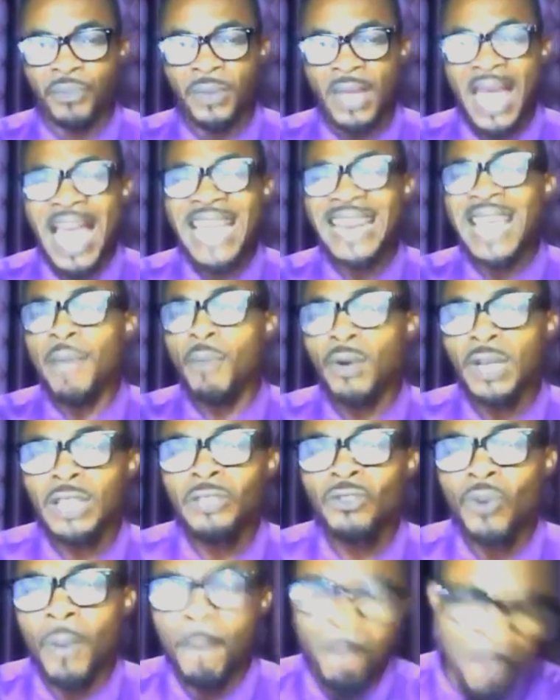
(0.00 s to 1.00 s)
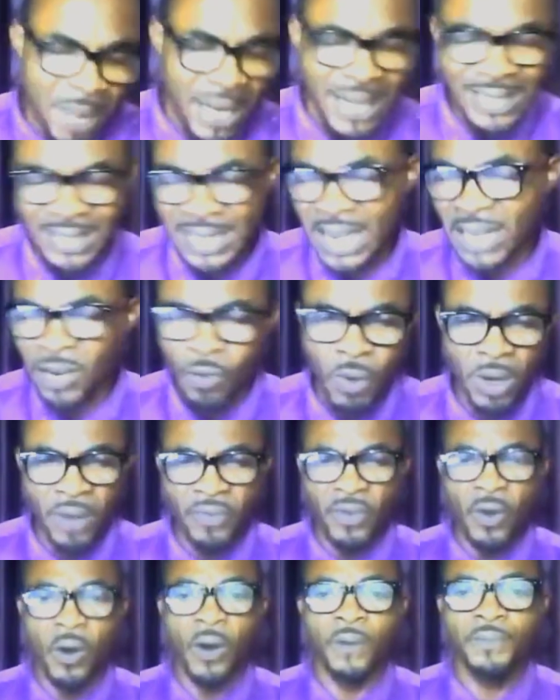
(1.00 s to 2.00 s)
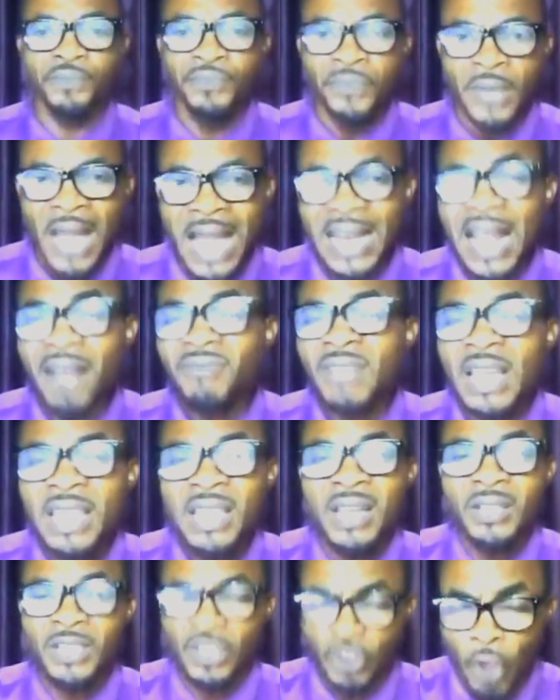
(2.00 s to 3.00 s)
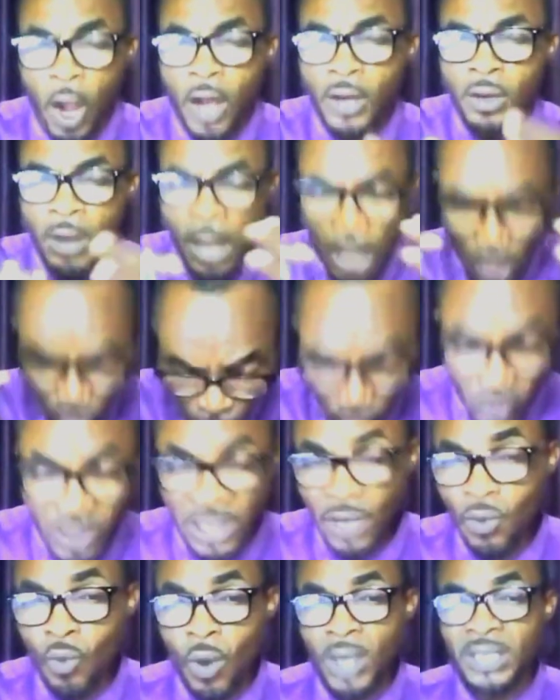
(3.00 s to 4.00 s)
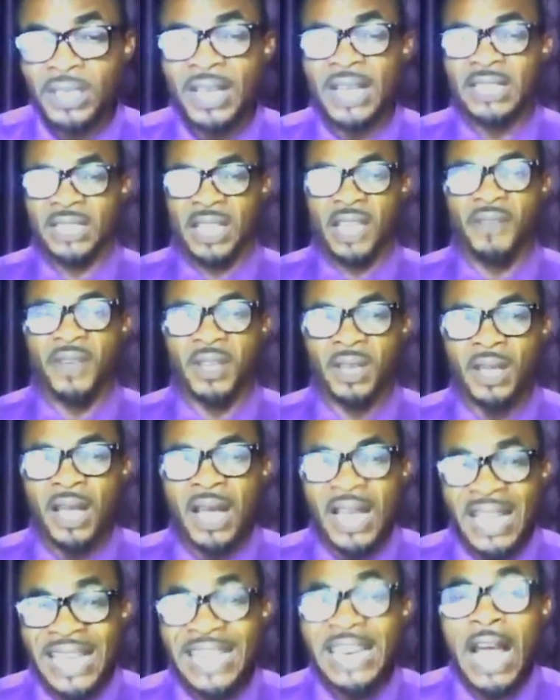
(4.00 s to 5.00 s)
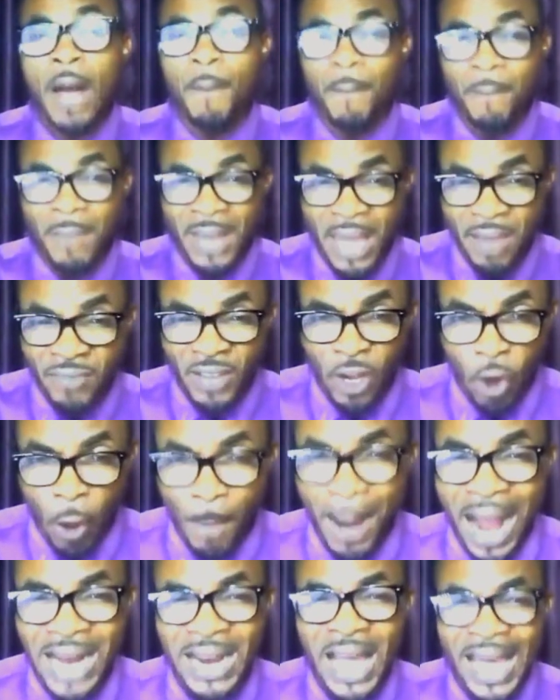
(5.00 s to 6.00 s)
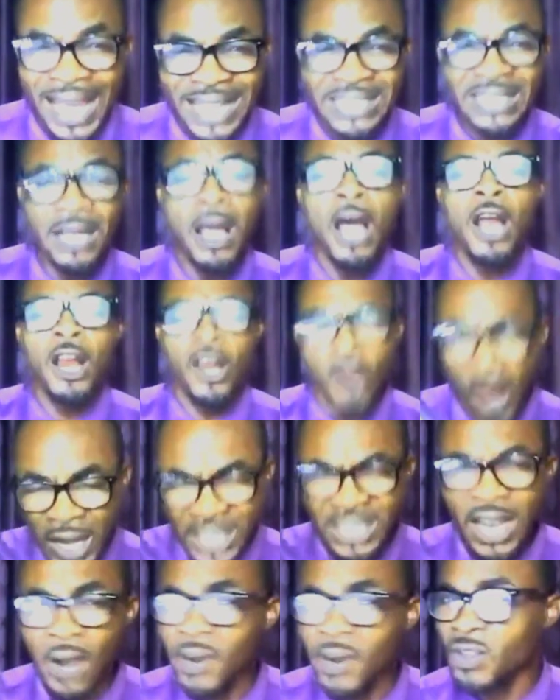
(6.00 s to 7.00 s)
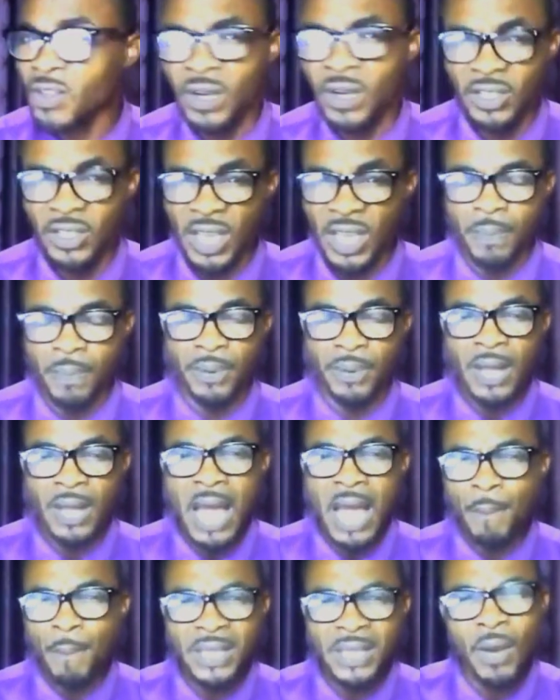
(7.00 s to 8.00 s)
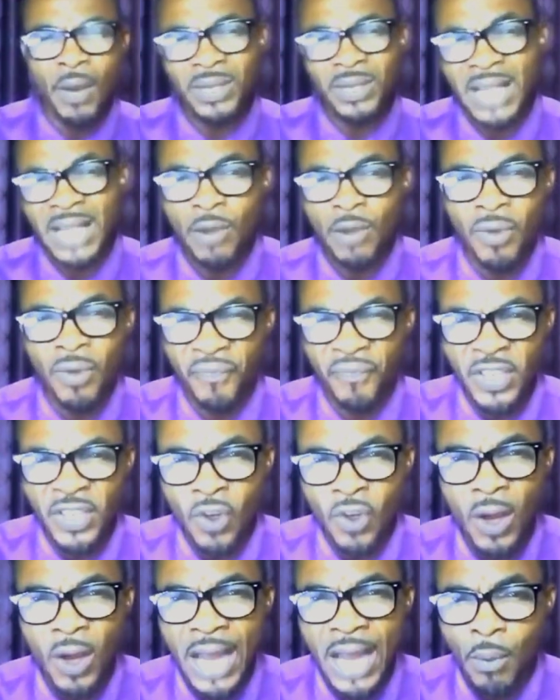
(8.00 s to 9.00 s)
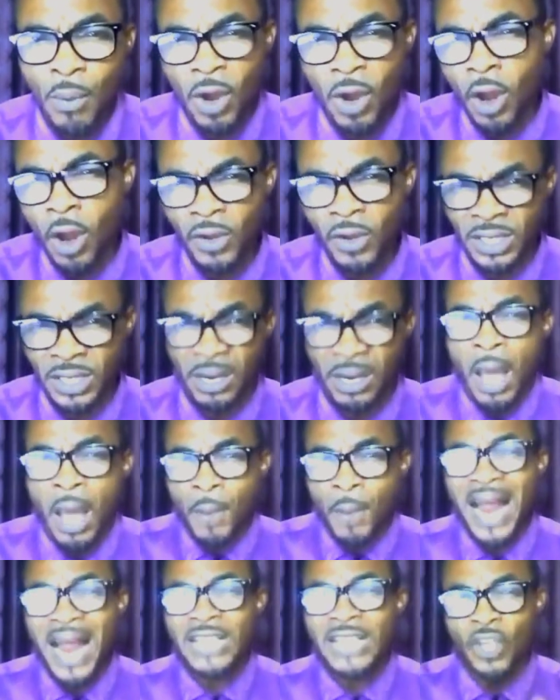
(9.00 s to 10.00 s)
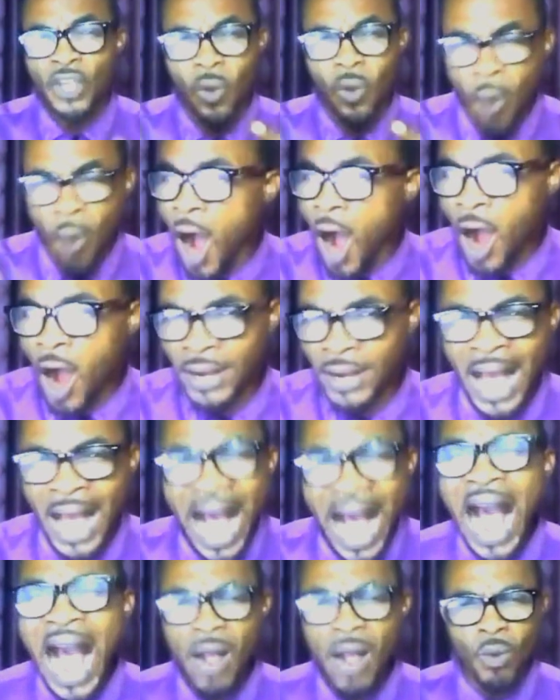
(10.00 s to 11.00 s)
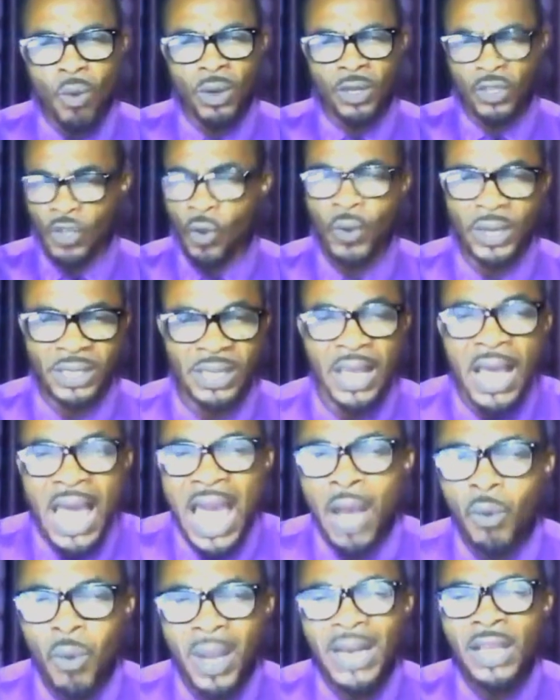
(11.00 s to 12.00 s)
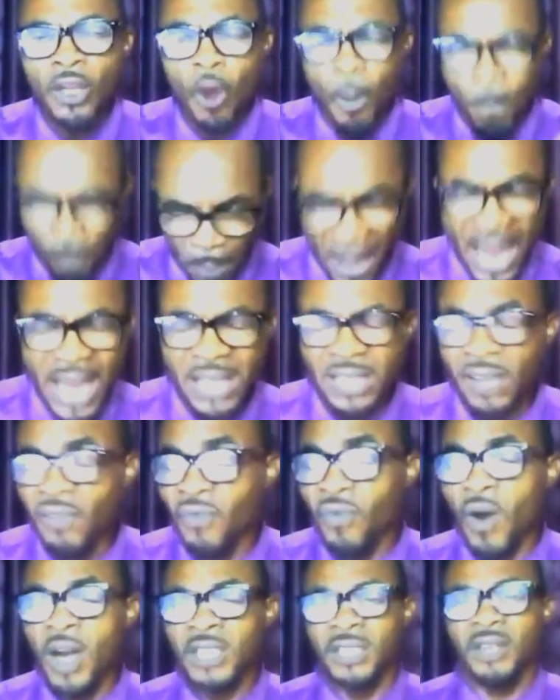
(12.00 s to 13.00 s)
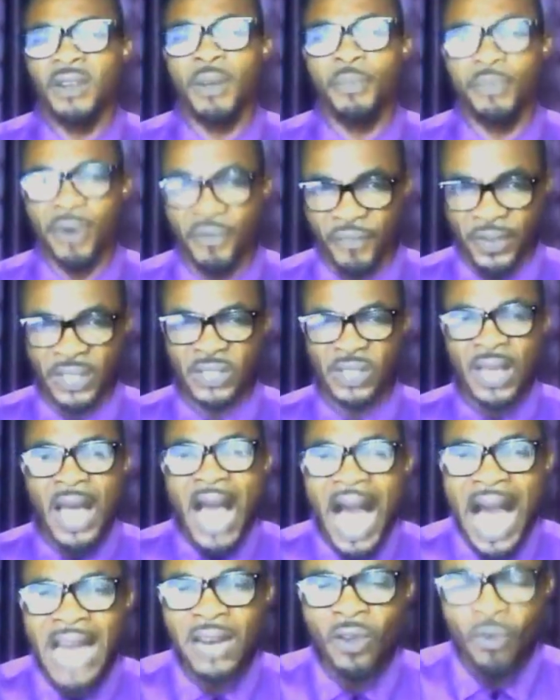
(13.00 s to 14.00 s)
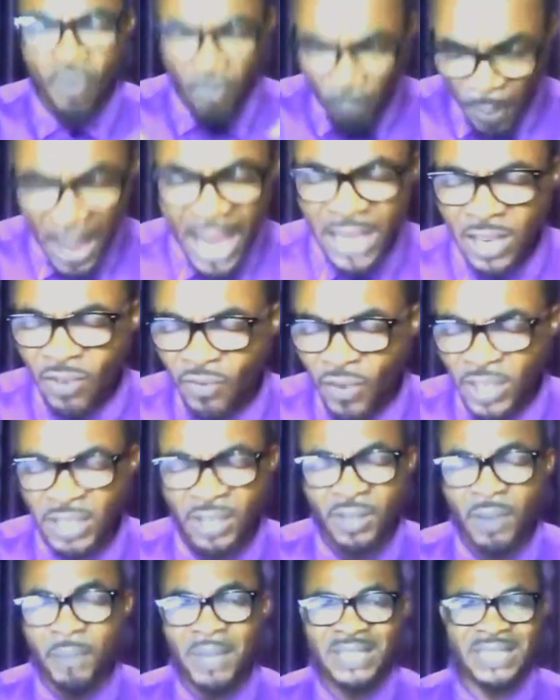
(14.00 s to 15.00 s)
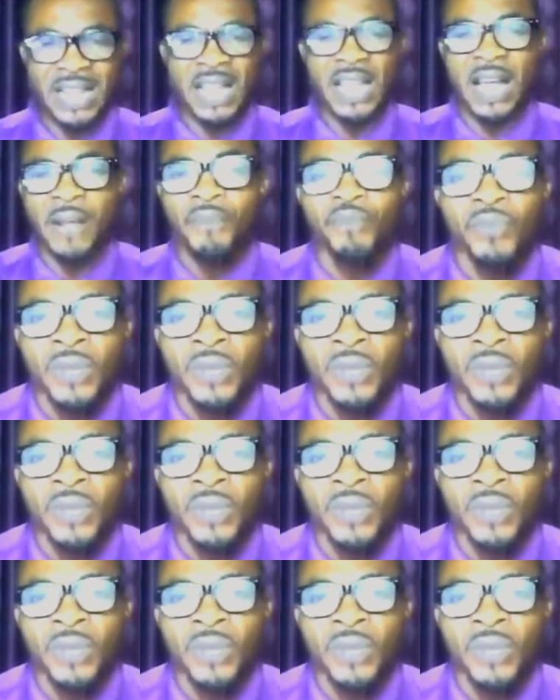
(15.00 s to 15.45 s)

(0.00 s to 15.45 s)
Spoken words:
enabled him to minister the word of God. And after he is done using what he has given, he now gave the command. He said, launch out into the deep. And Peter was like, we fish on and we caught nothing. But at your word, I will do it. And when he obeyed the voice of the prophets and he obeyed the voice of the Messiah,